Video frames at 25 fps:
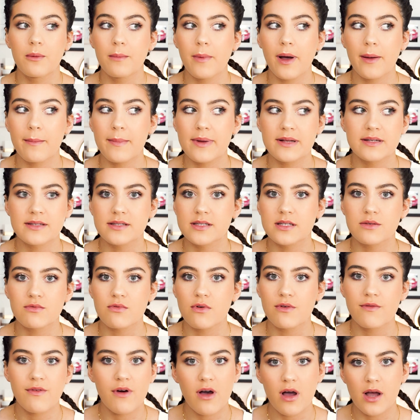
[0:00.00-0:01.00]
am I meant to
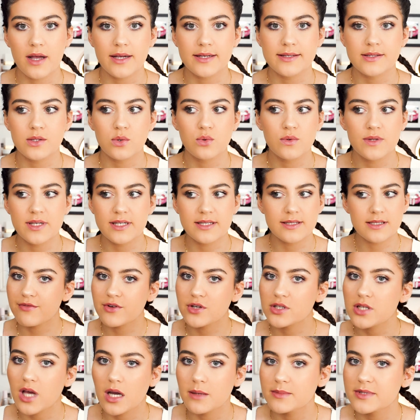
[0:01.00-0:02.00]
revise all this
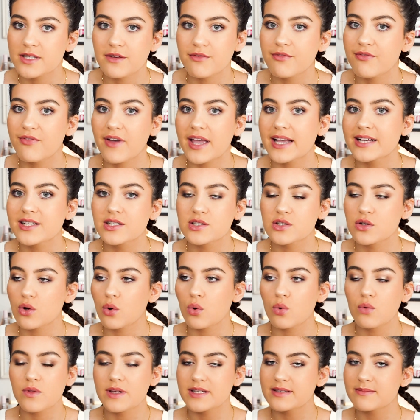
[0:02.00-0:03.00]
different types of fish,
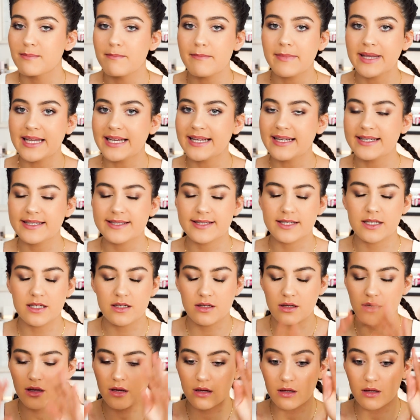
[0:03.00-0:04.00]
all this meat, and